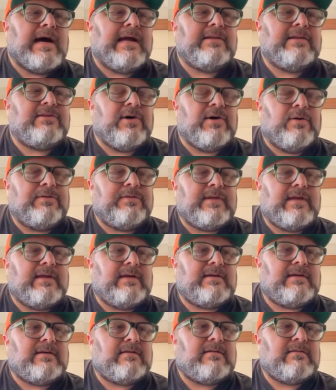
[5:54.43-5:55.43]
don't
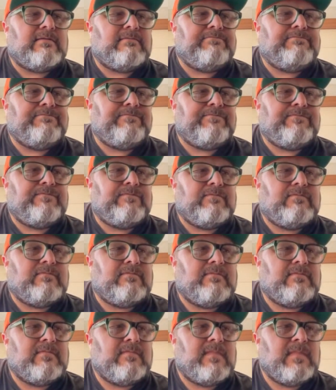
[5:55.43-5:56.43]
think. I
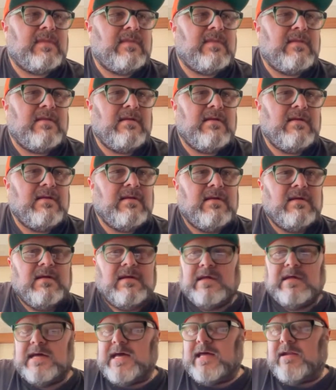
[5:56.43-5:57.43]

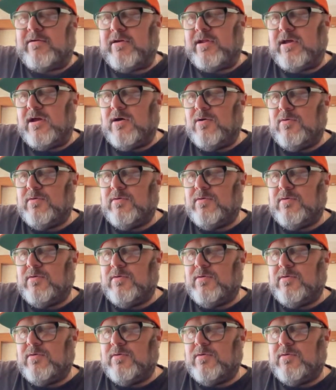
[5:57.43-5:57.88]
don't know.